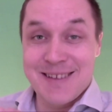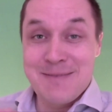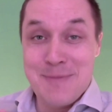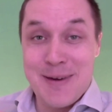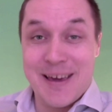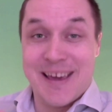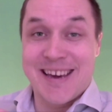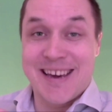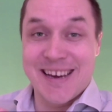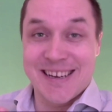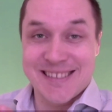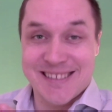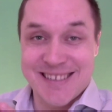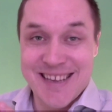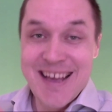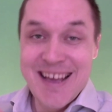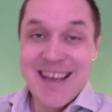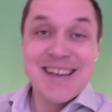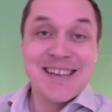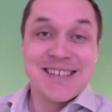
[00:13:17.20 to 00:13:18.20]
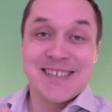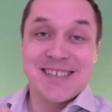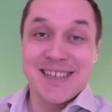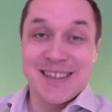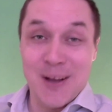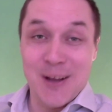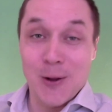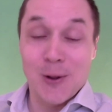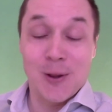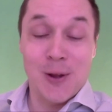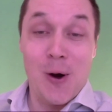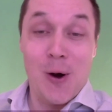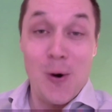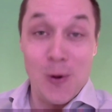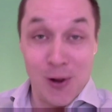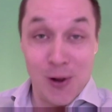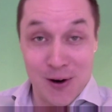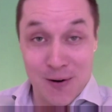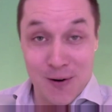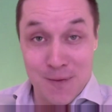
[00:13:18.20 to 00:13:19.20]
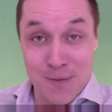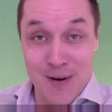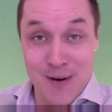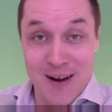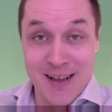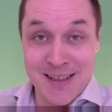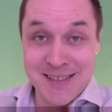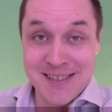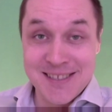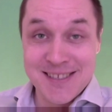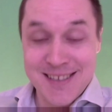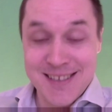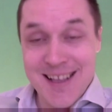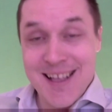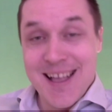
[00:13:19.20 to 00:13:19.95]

because she told all her friends,